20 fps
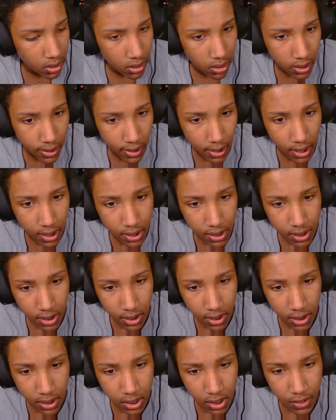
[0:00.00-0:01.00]
Like,
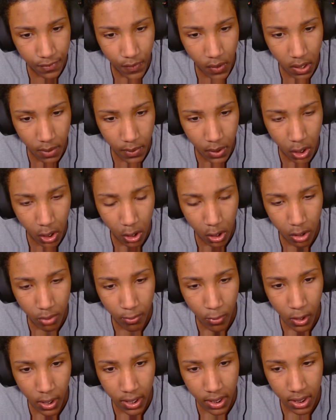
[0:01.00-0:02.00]
honestly, this is very
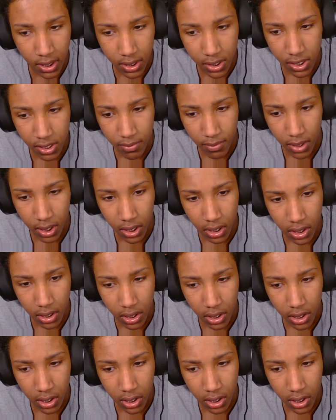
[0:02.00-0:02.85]
heartbreaking to me.